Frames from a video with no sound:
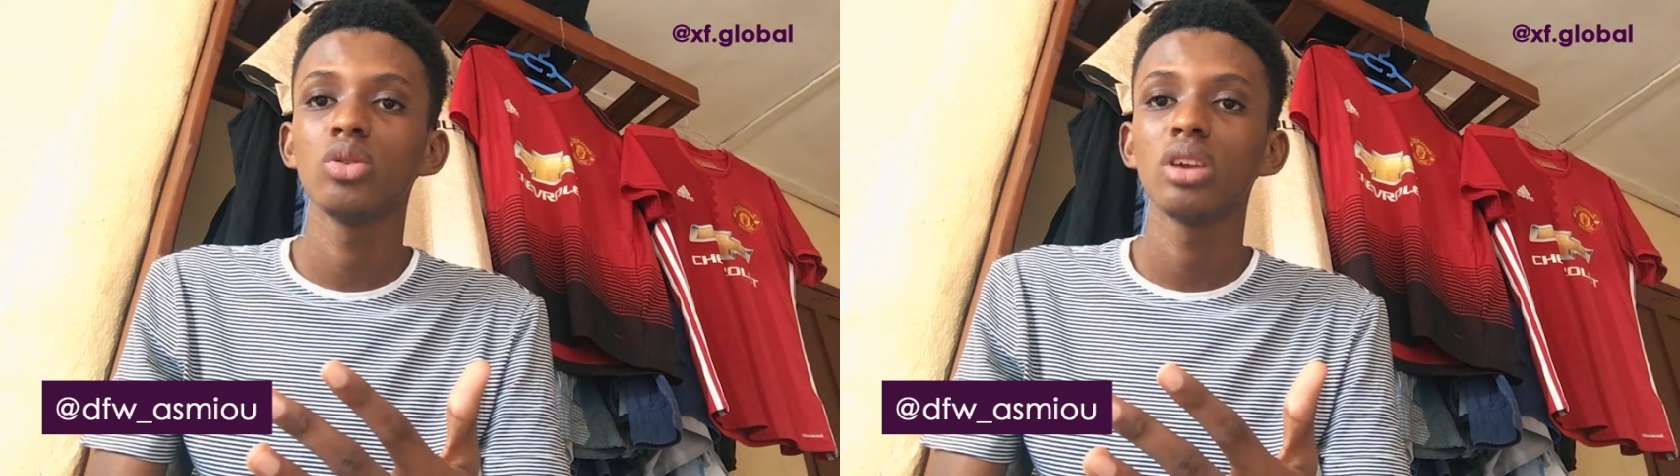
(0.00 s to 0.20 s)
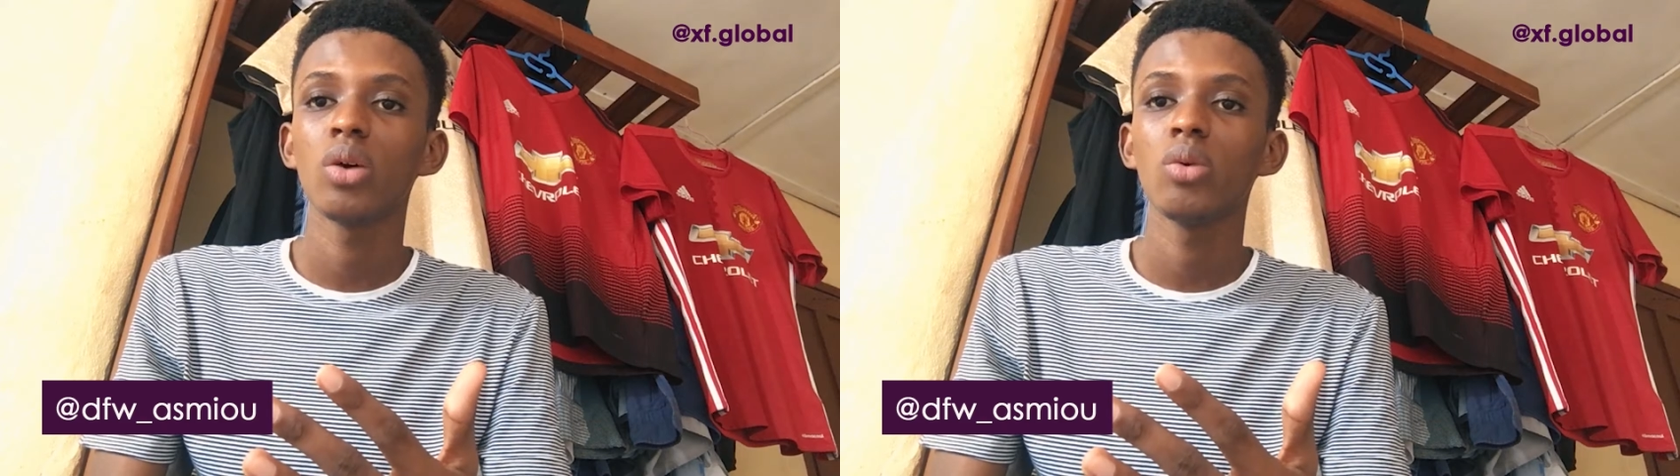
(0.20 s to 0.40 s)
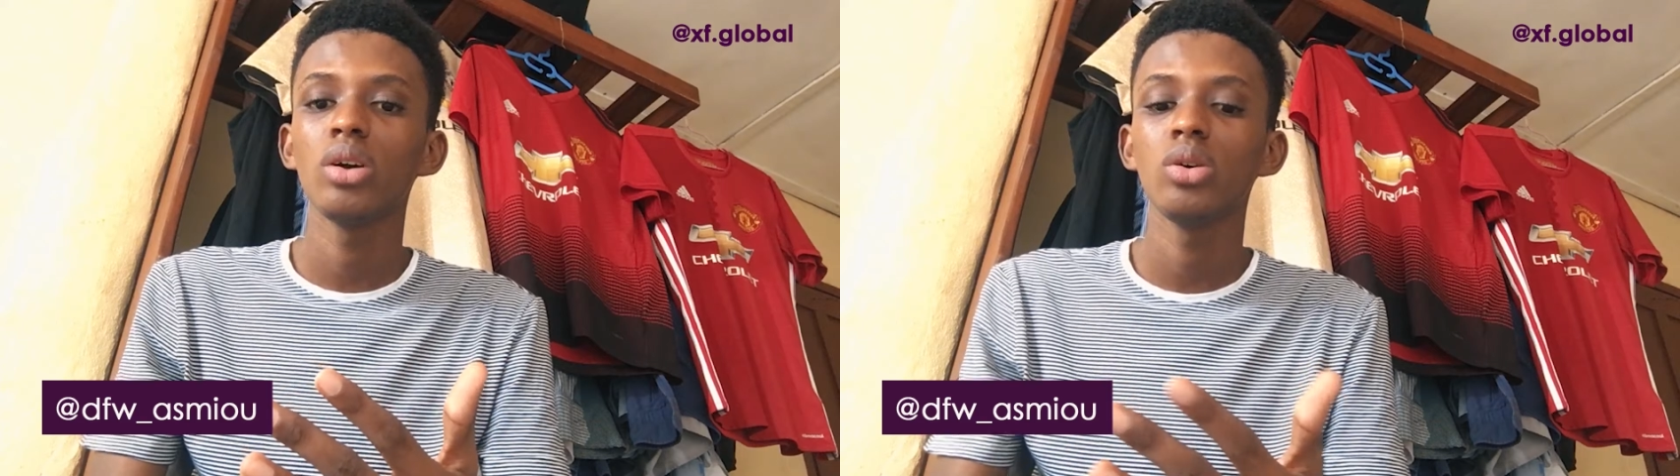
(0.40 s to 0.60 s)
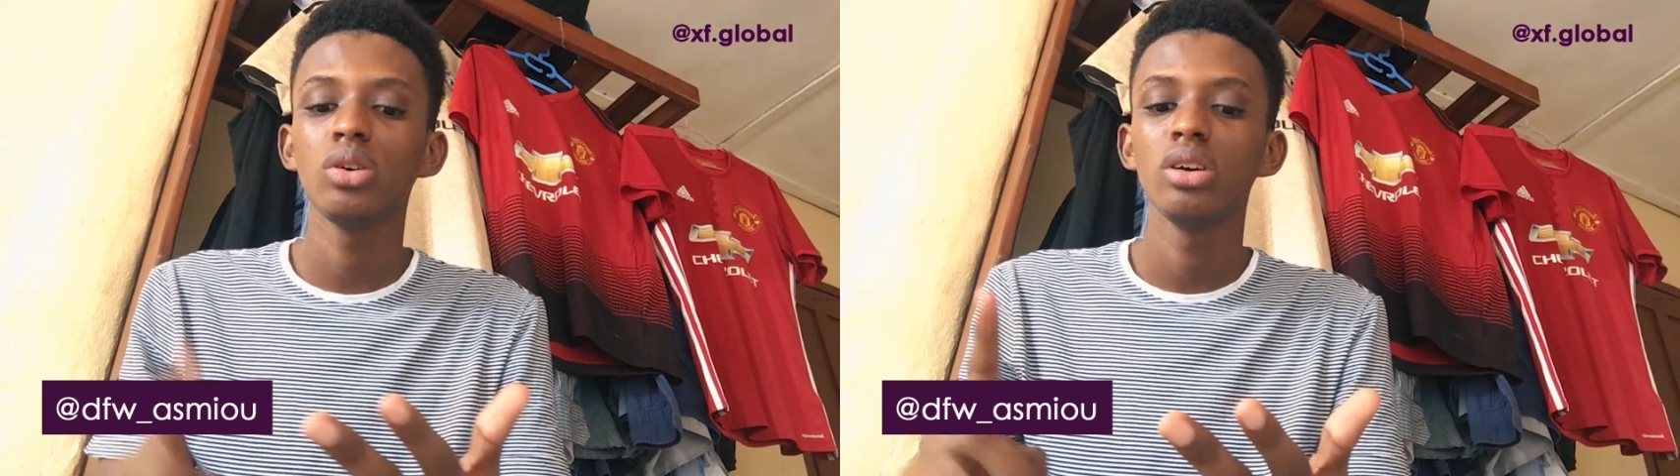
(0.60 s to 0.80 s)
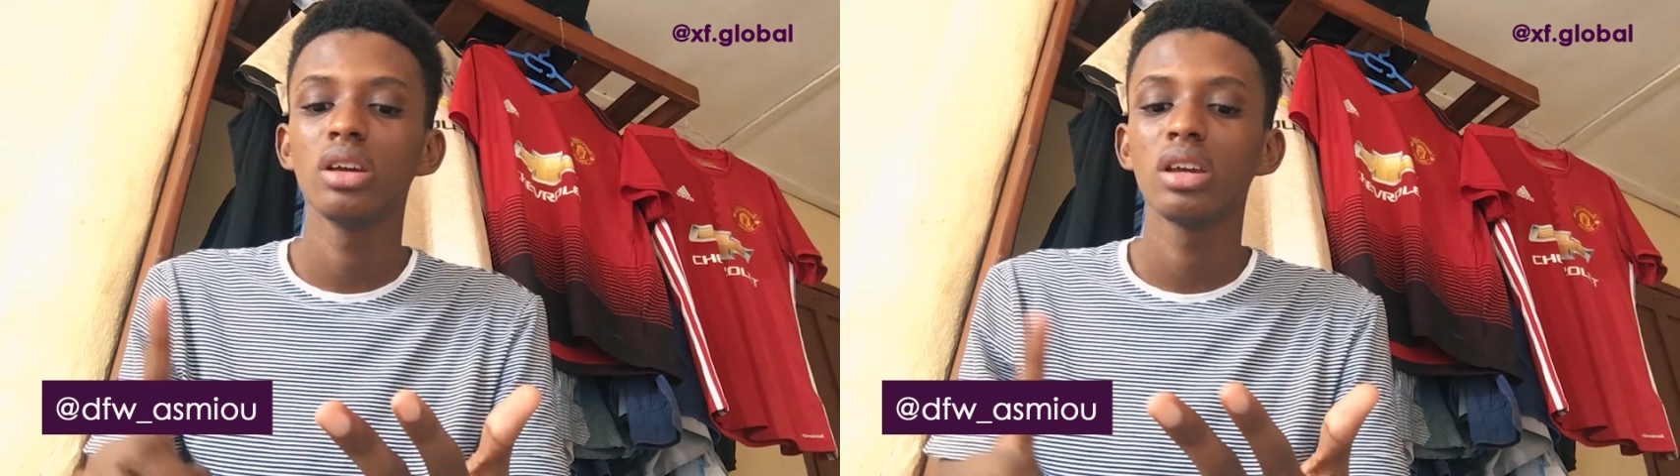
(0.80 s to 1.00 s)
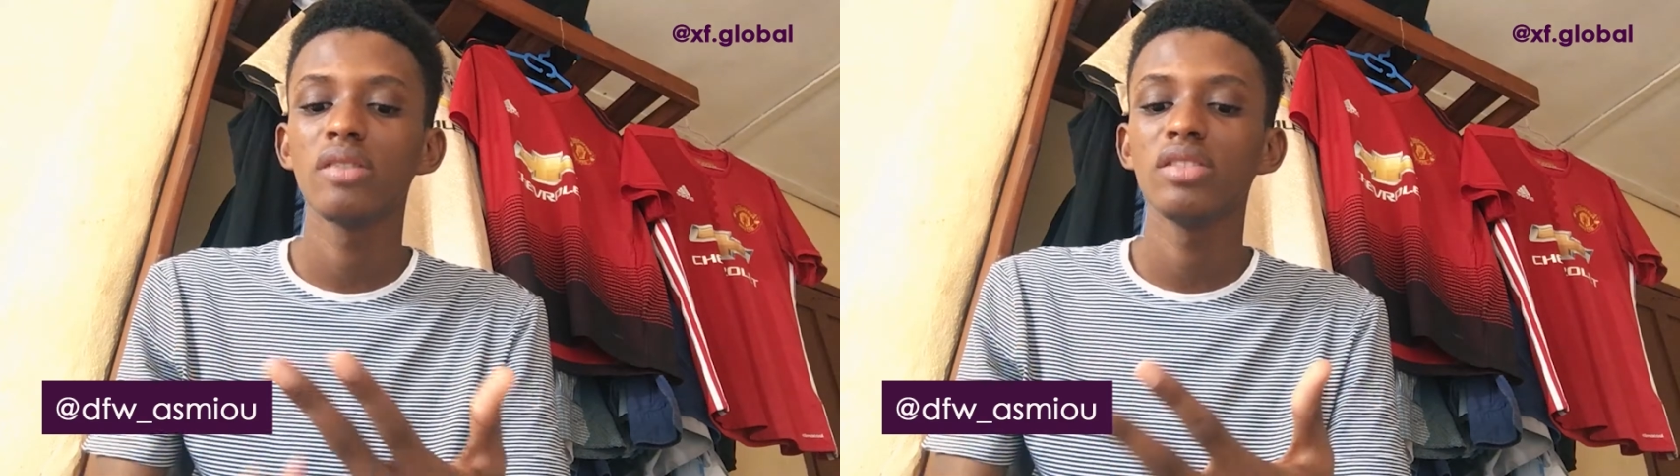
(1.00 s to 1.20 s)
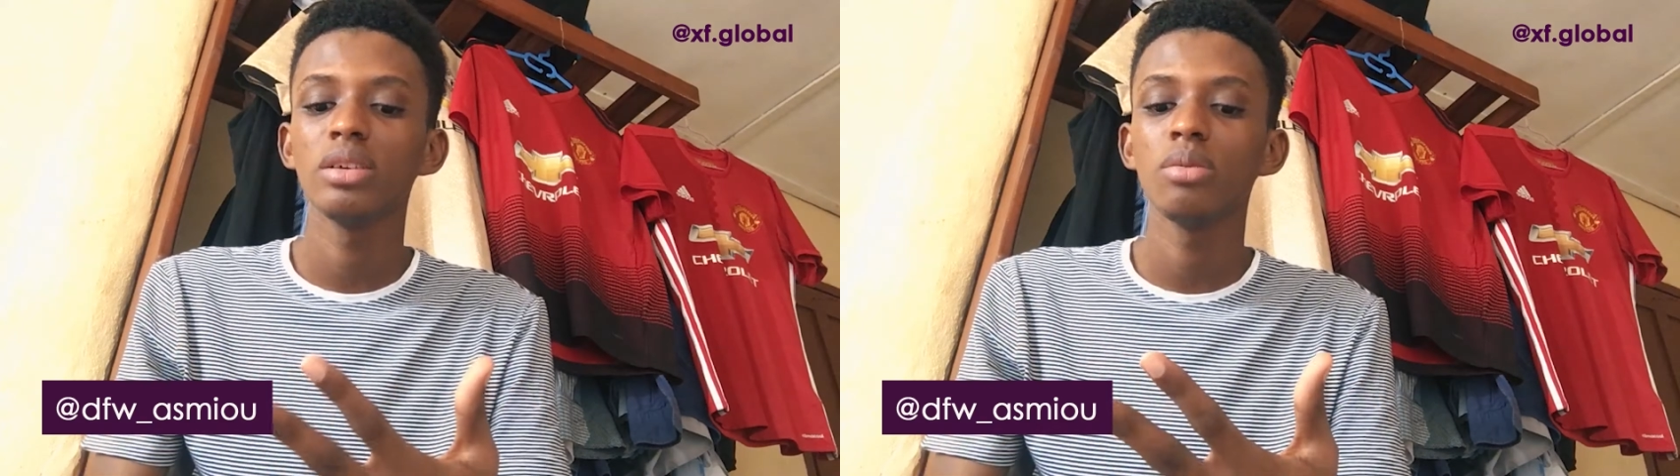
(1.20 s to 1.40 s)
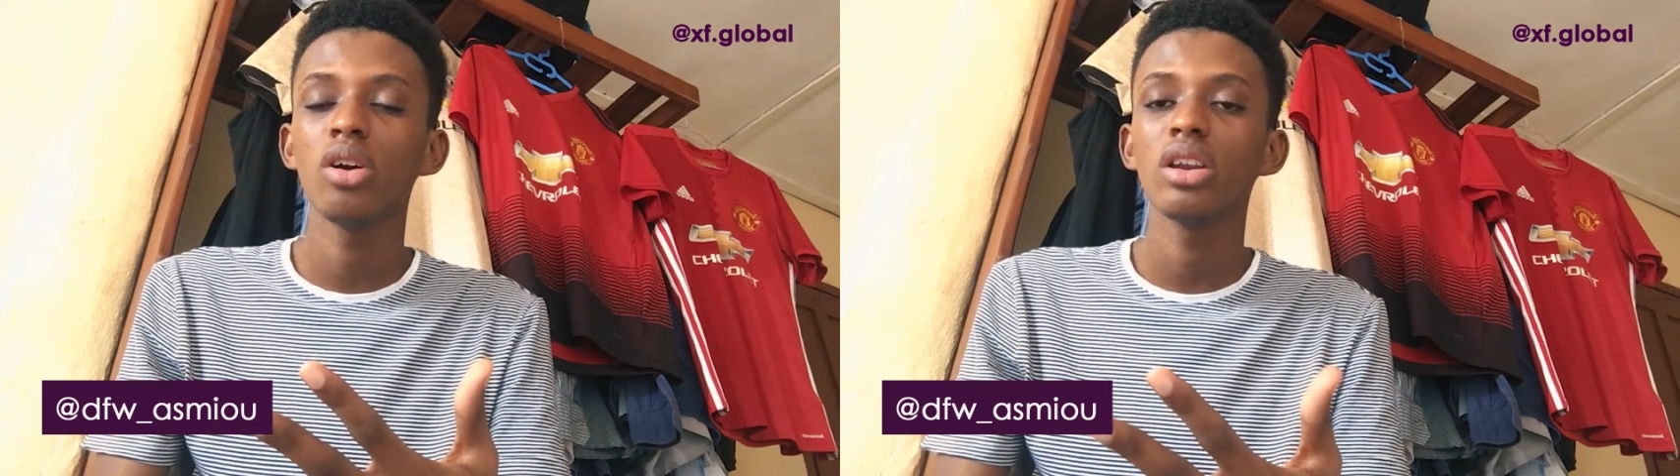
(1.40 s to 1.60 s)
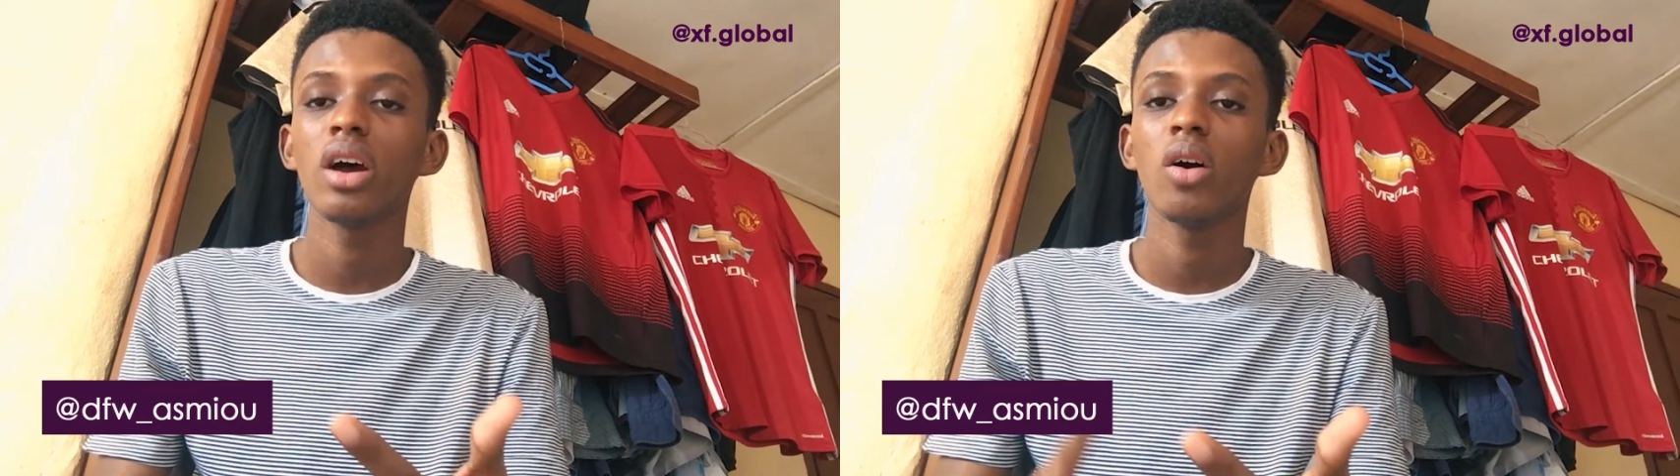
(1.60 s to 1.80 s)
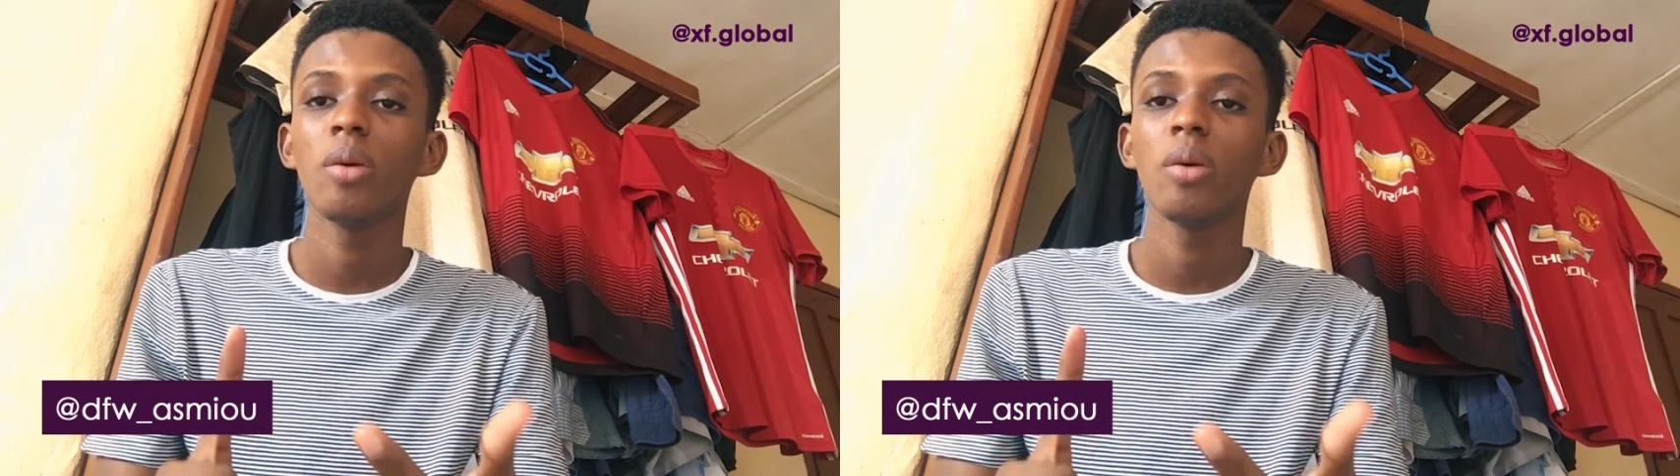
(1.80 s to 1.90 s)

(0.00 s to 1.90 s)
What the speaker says: Kun Aguero, Kevin De Bruyne,